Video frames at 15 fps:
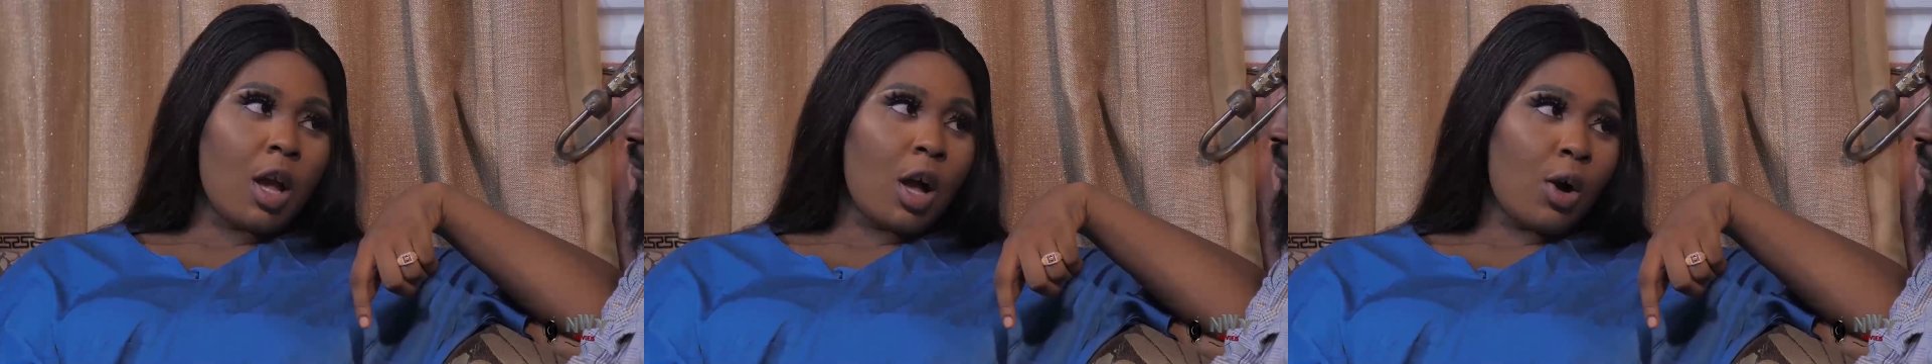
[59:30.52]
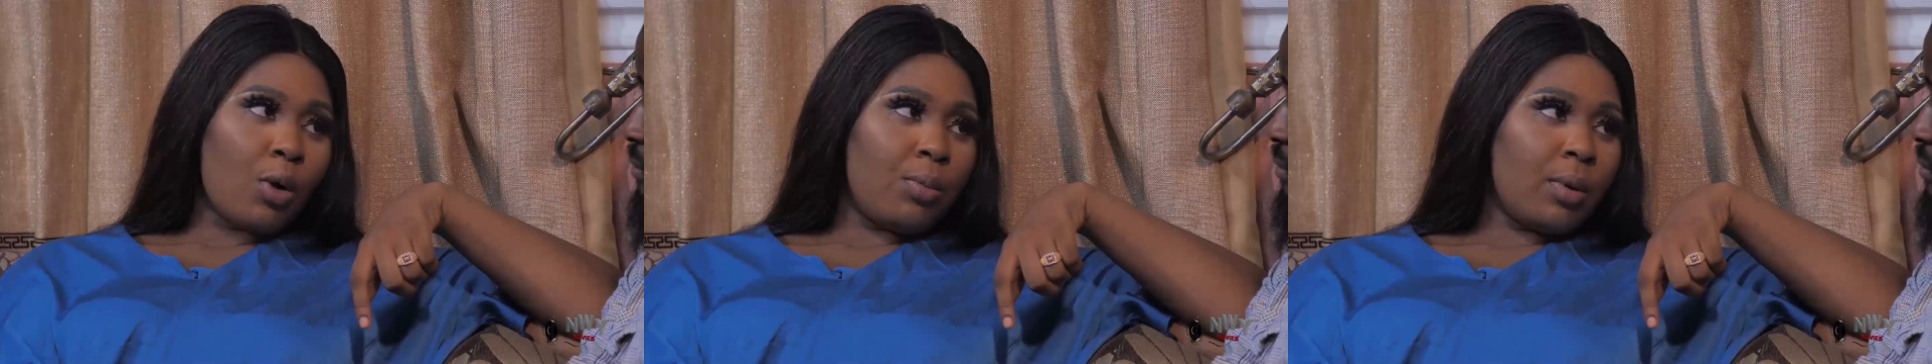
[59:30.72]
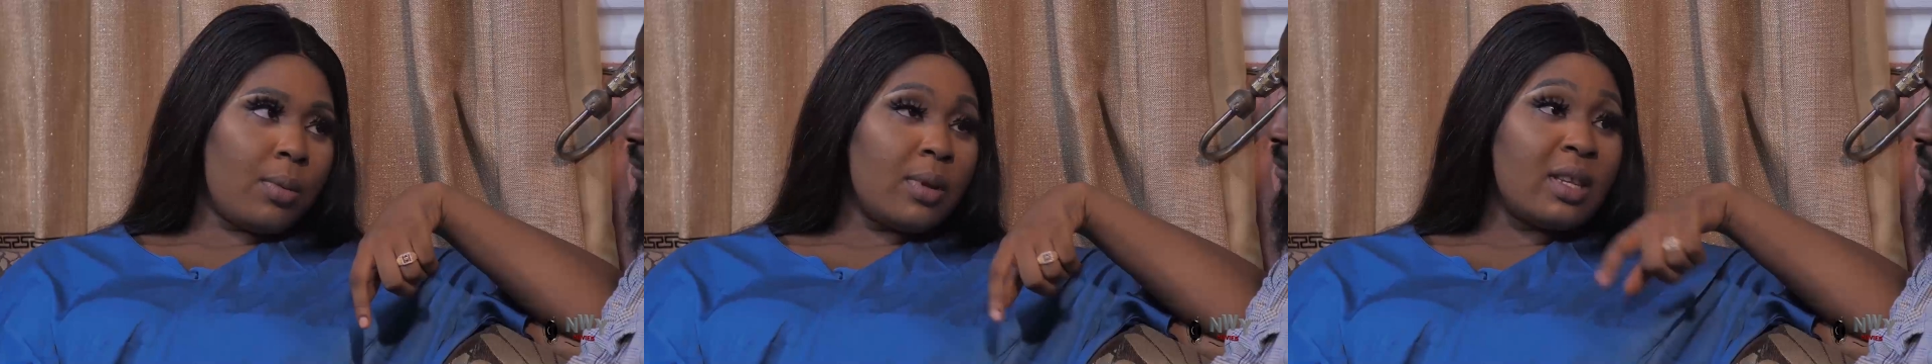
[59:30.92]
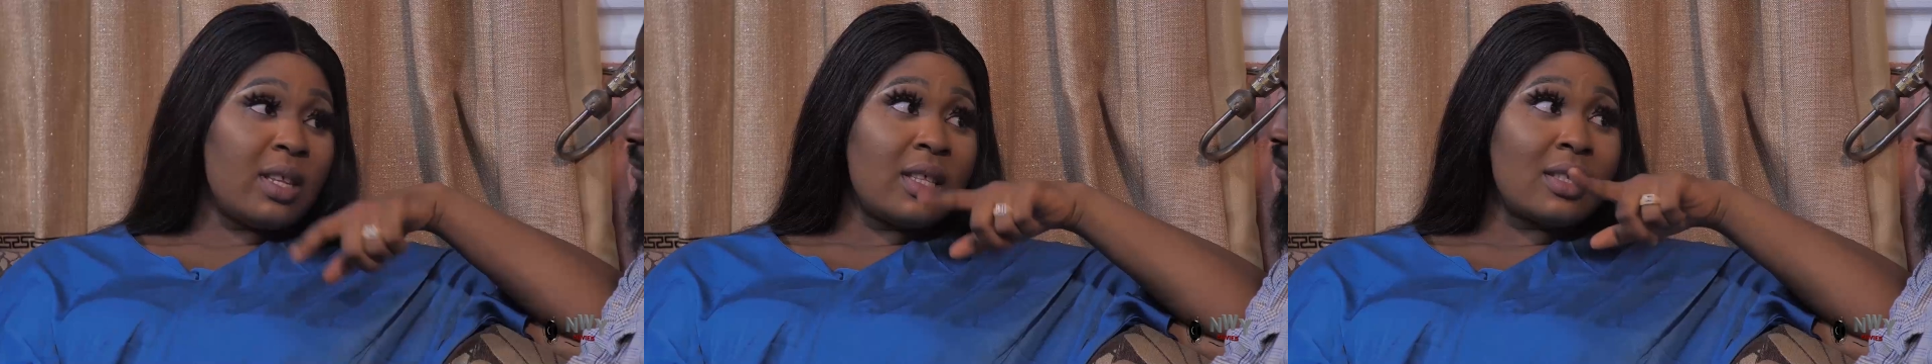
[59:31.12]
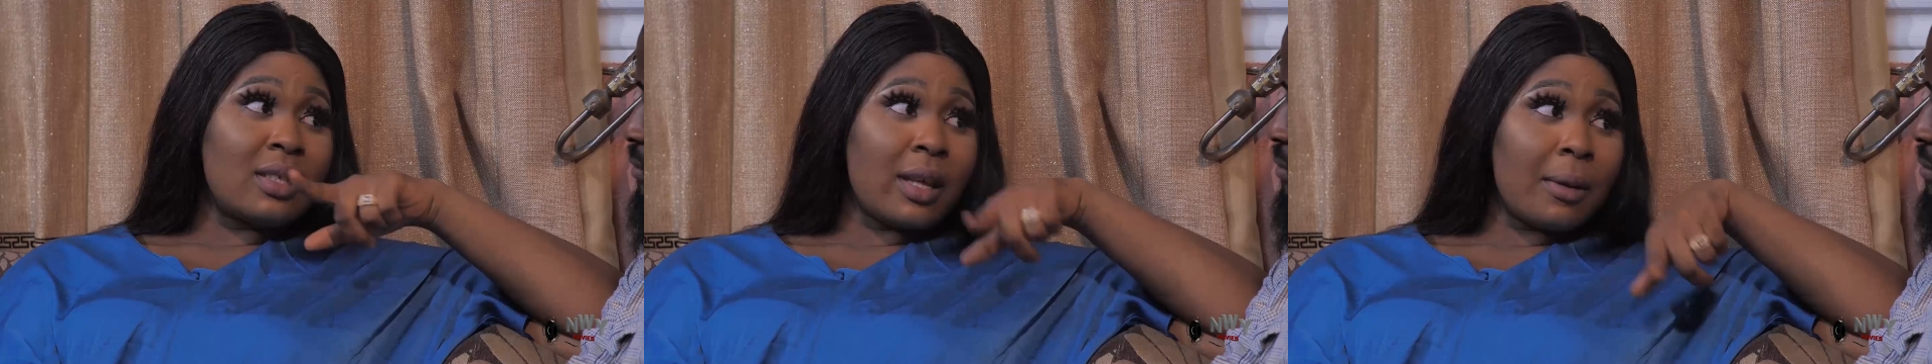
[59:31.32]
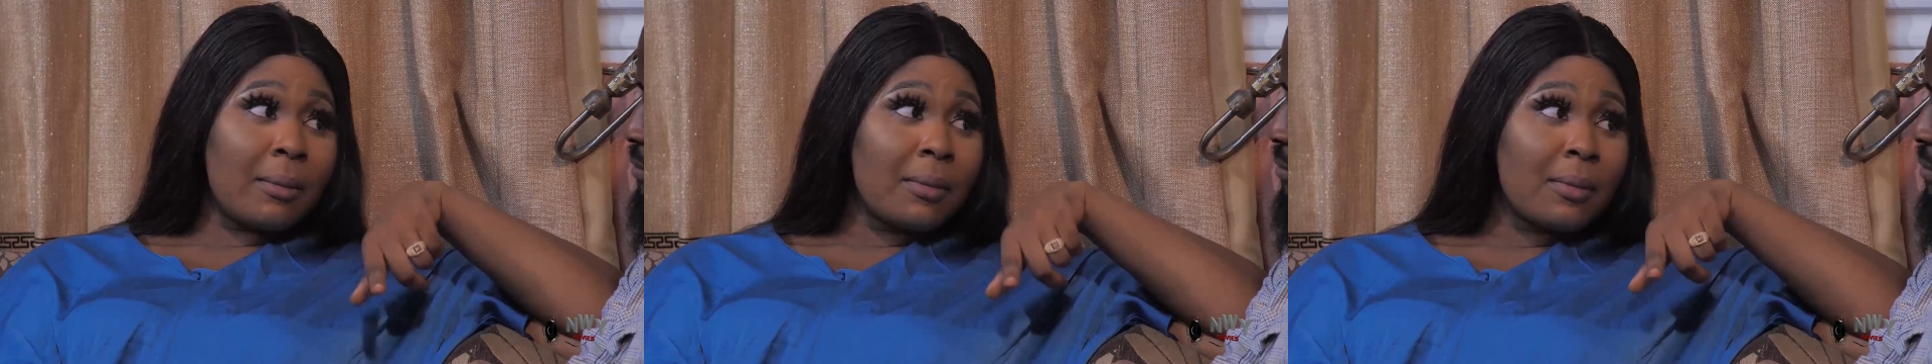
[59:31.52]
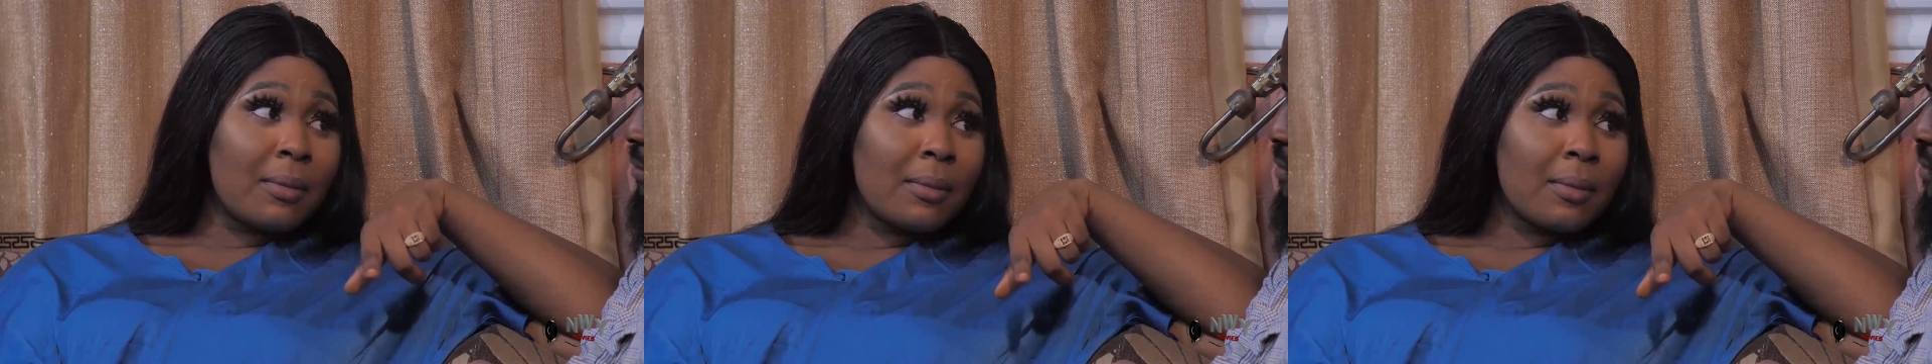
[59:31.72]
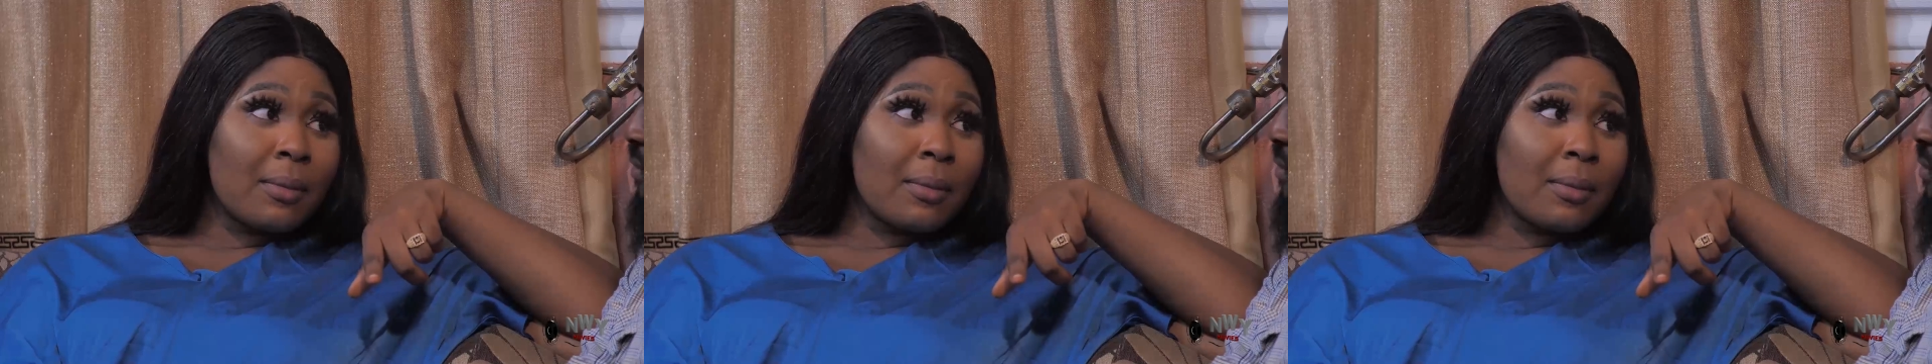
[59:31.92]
Our baby needs them,